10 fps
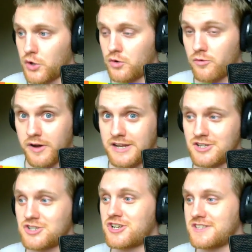gun
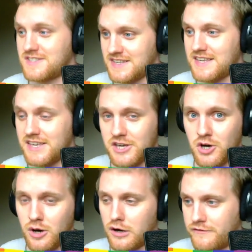range,
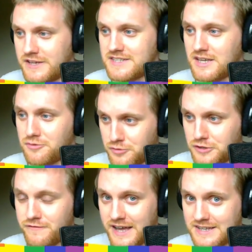CEO office, and
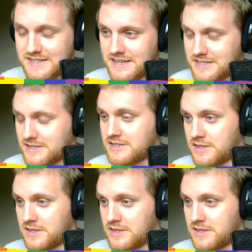roof access.